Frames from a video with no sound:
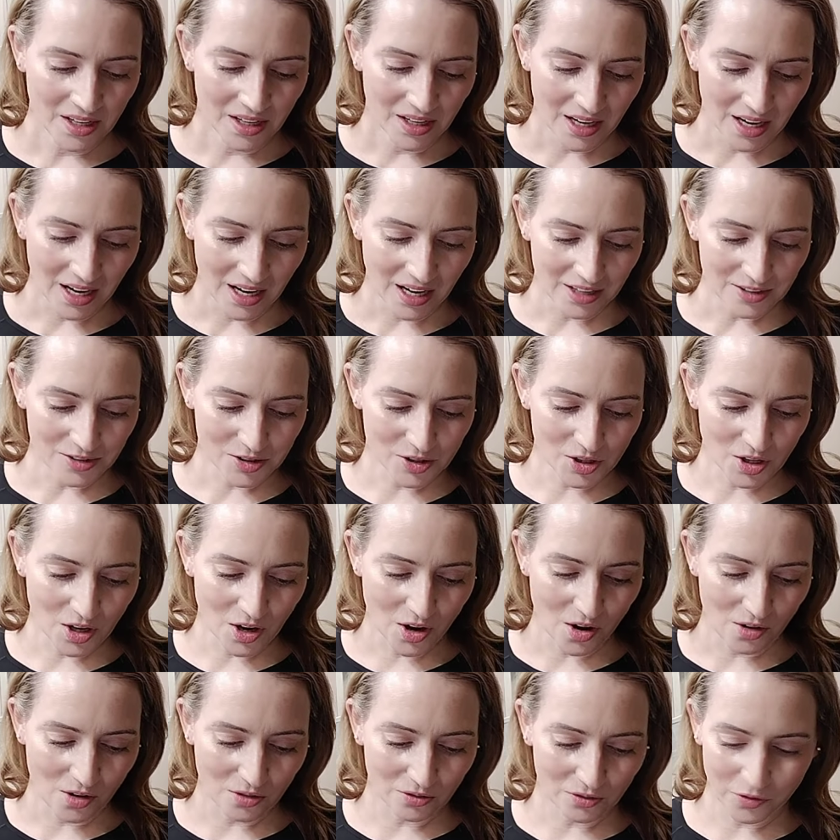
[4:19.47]
Uh,
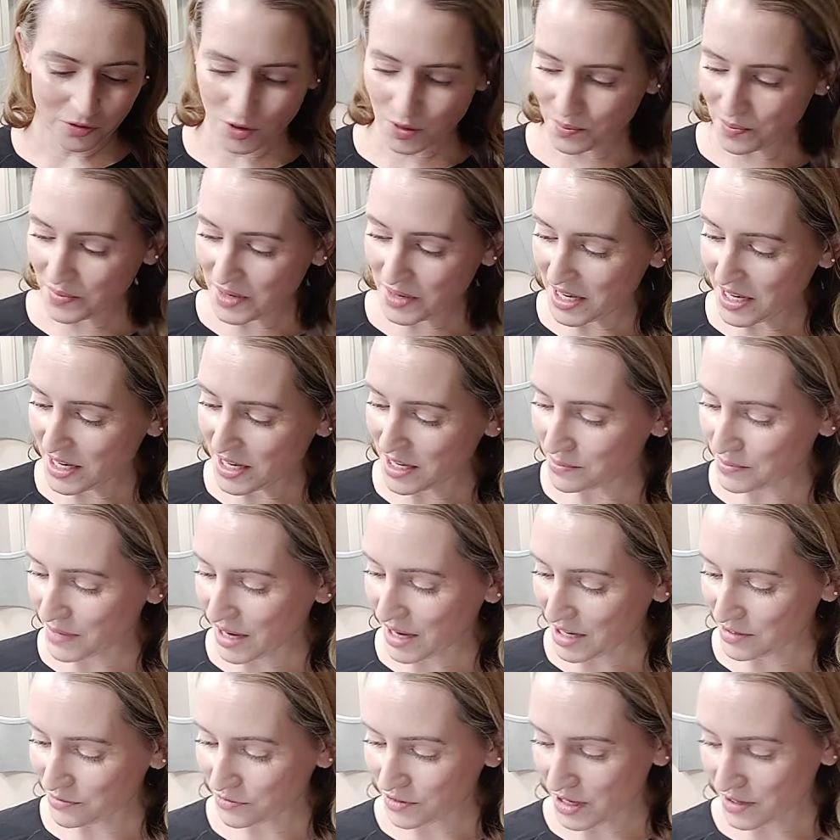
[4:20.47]
so for me,
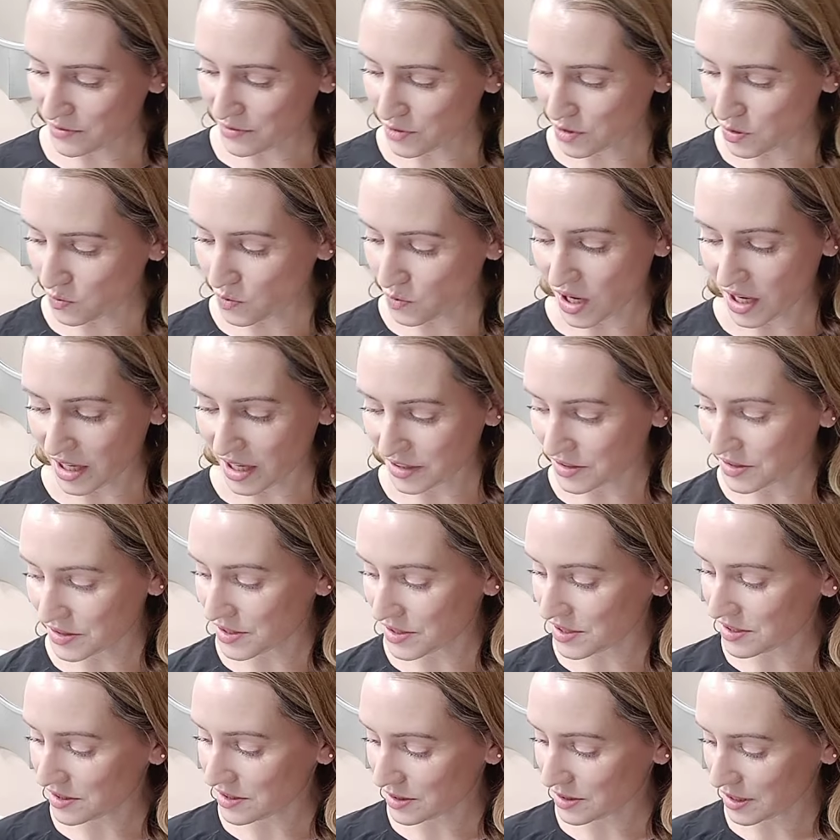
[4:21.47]
my favorite
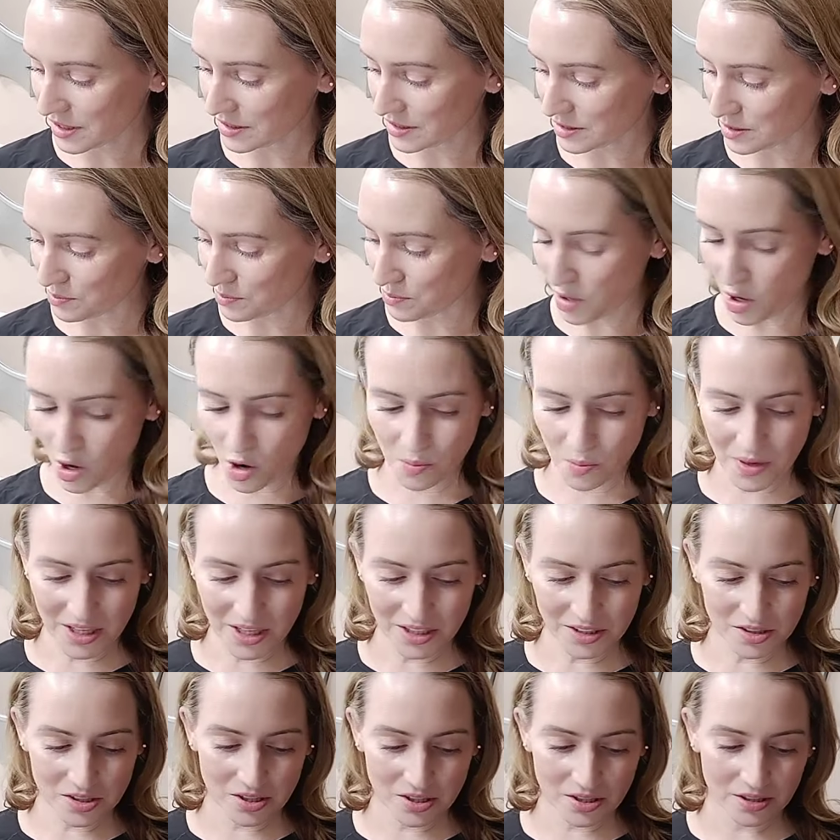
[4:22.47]
ones at the
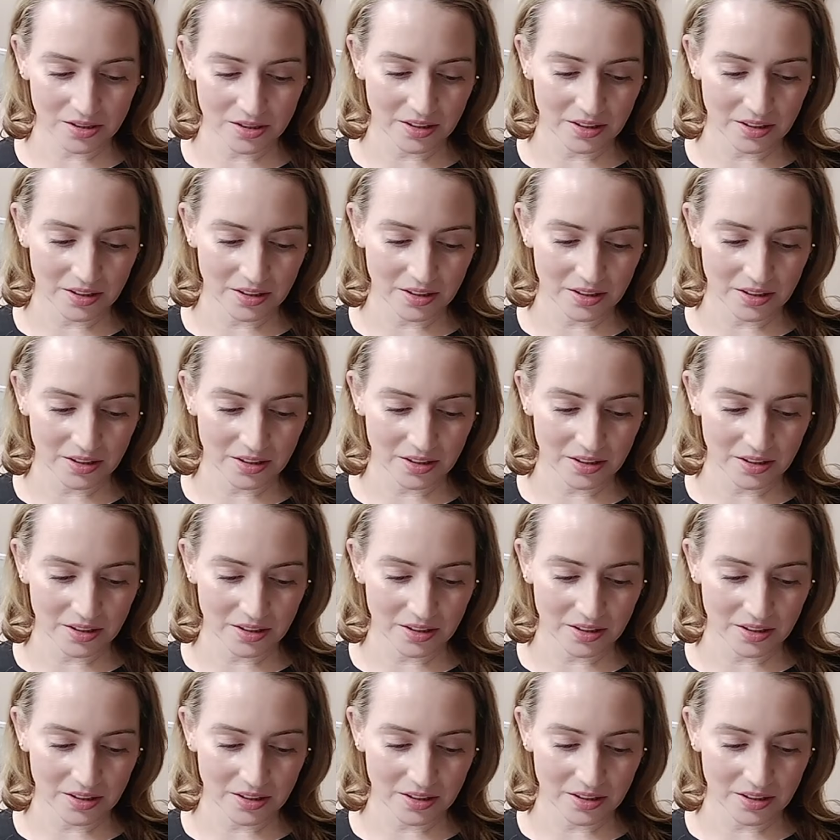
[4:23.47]
moment,